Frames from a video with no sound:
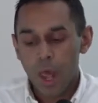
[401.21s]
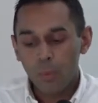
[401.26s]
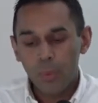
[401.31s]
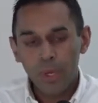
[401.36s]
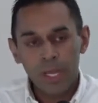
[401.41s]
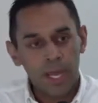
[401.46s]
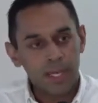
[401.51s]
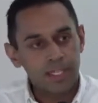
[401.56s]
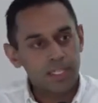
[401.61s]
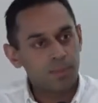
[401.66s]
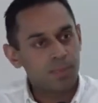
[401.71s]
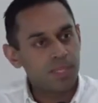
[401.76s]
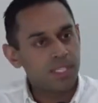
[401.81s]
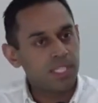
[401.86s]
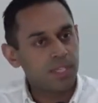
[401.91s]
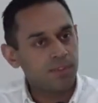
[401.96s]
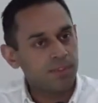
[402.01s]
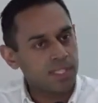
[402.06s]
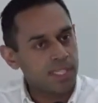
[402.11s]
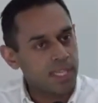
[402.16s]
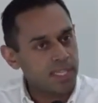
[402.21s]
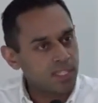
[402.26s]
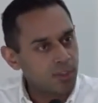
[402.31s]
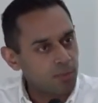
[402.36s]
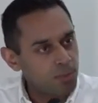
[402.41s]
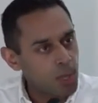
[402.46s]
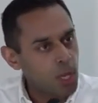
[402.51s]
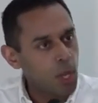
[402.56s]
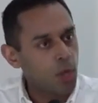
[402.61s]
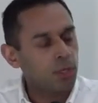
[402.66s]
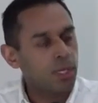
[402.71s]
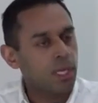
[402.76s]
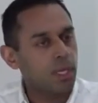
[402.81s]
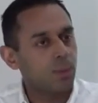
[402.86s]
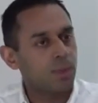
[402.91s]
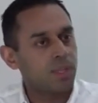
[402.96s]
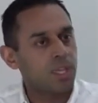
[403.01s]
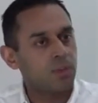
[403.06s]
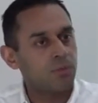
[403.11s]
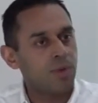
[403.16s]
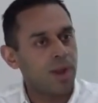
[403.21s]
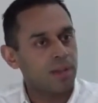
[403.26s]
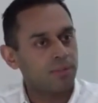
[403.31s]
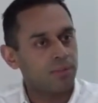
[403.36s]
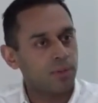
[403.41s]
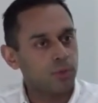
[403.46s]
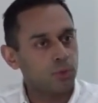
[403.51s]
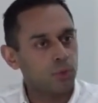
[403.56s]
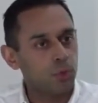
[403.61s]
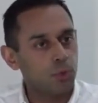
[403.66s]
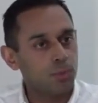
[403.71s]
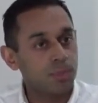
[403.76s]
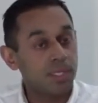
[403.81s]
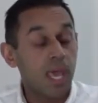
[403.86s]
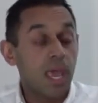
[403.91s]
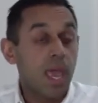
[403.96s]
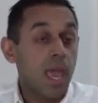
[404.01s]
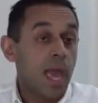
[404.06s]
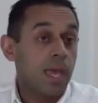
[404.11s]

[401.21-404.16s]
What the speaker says: We like to perceive a sense of belonging within relevant groups.